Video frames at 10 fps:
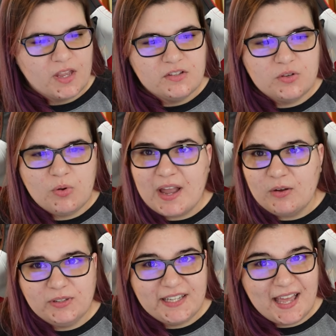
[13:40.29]
So I
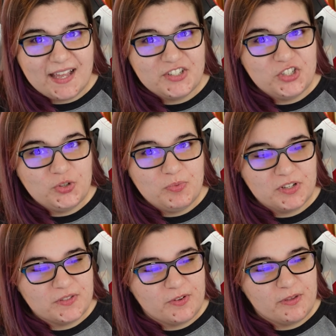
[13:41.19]
only had two
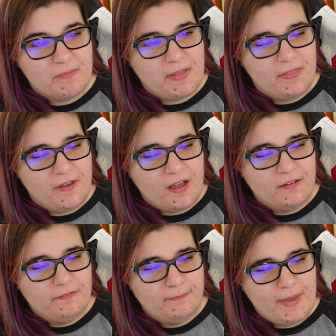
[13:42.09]
books for the month
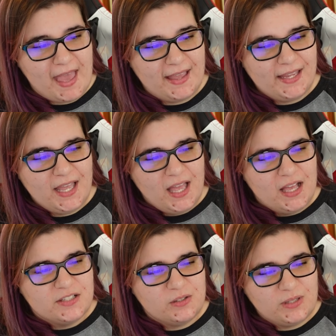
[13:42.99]
of May.
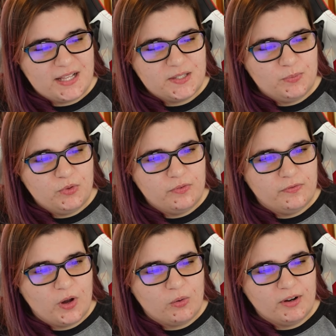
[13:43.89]
So let's move
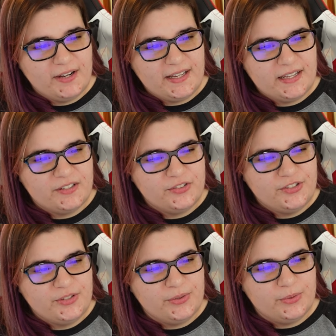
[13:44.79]
forward
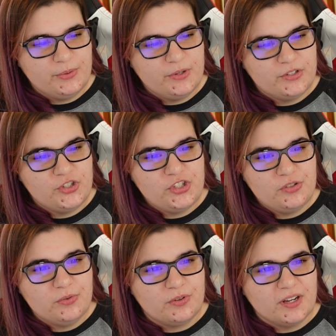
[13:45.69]
into
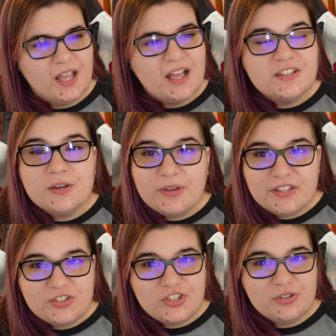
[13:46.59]
June. So
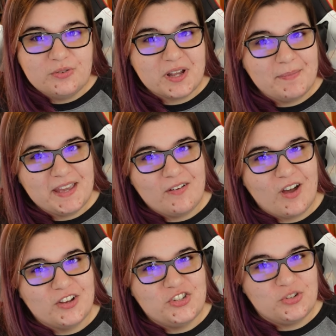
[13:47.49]
in June, coming out
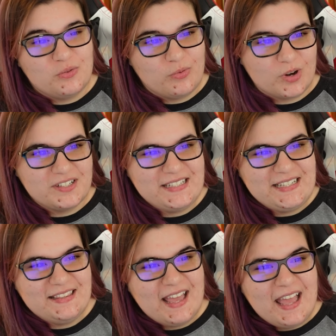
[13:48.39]
on June 14th,